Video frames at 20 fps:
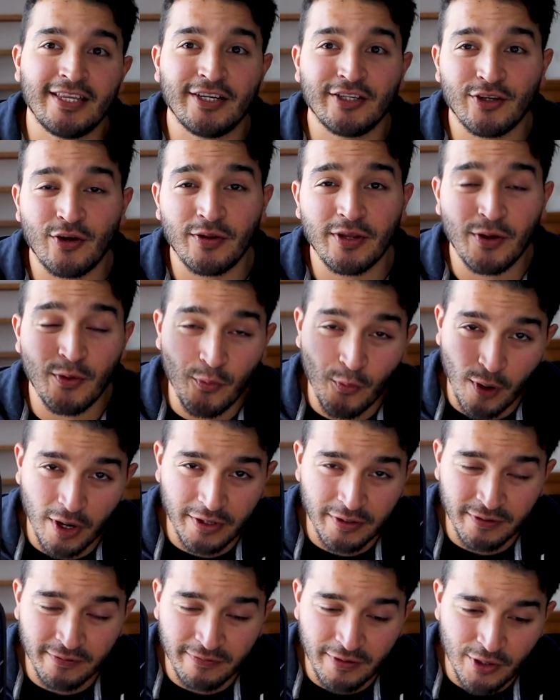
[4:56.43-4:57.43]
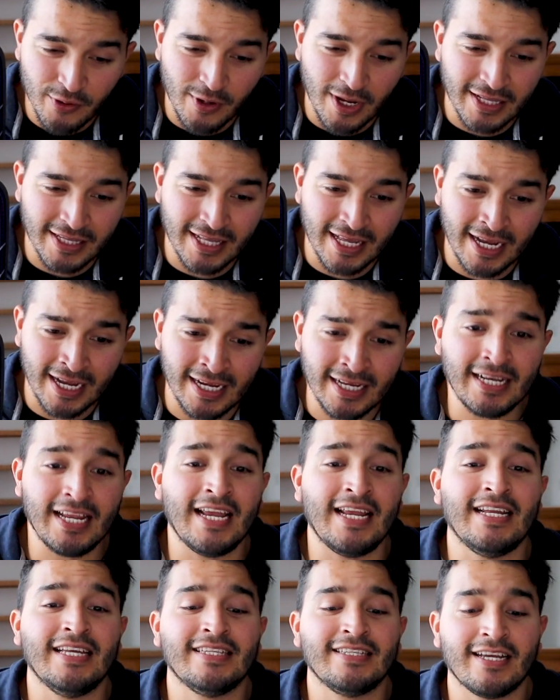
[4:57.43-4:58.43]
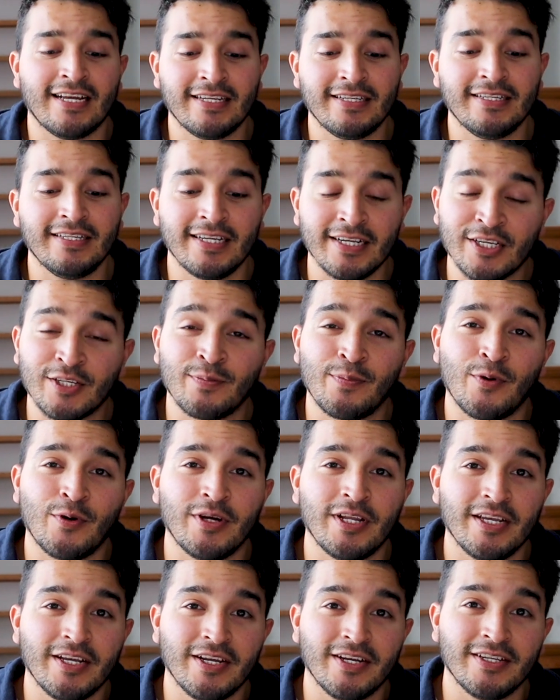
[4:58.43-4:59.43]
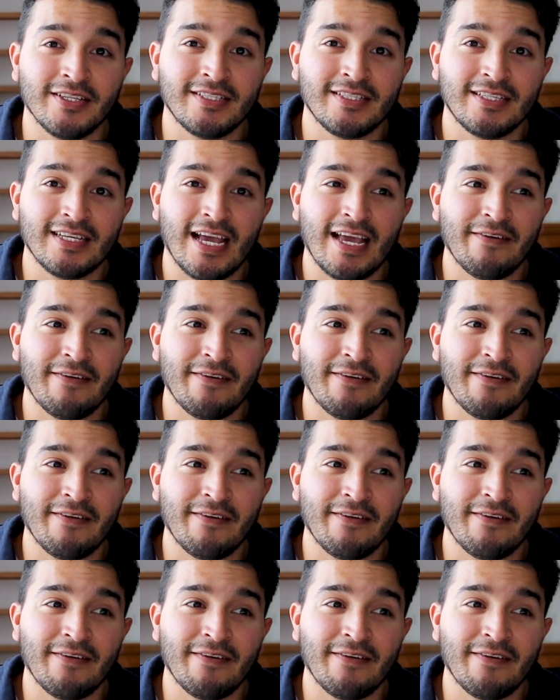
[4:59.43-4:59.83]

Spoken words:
there's only one review online, and it's on Dick's Sporting Goods.